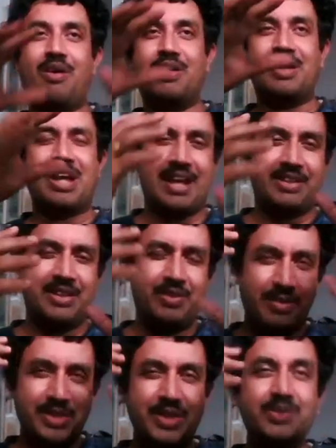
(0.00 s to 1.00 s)
or
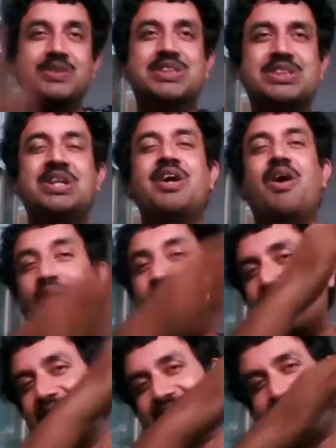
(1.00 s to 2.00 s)
you have used
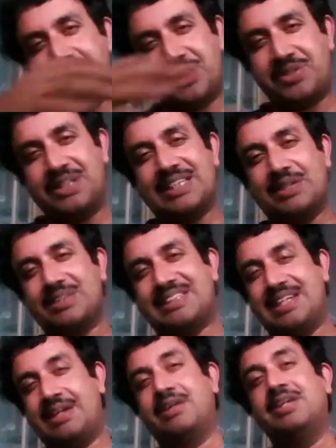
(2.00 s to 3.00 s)
all the symmetries that was
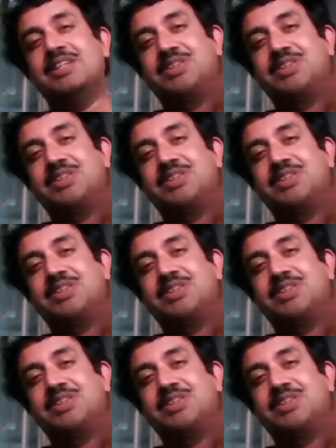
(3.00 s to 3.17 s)
there.